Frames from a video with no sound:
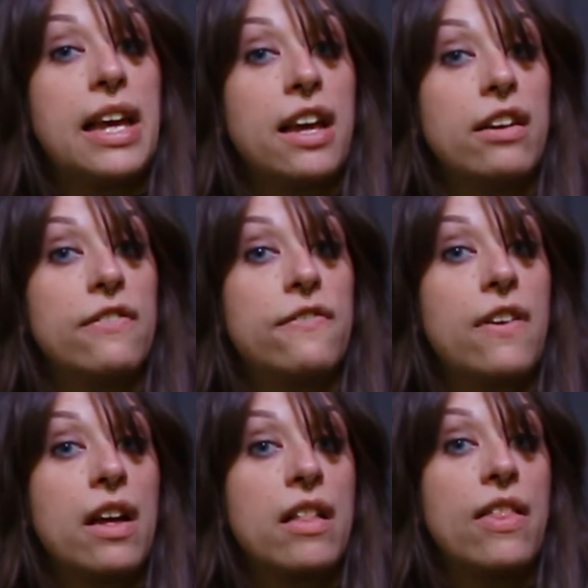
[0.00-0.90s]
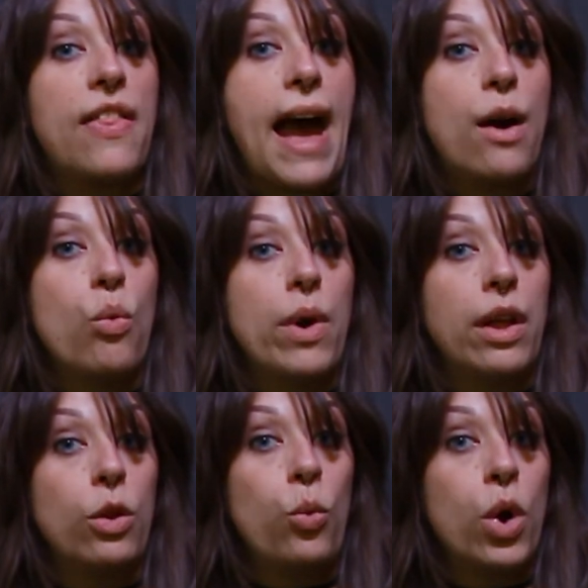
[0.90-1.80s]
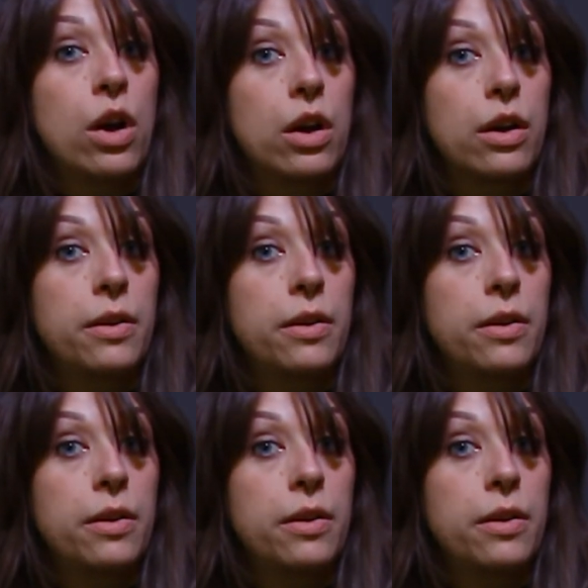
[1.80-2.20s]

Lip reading: if that will work.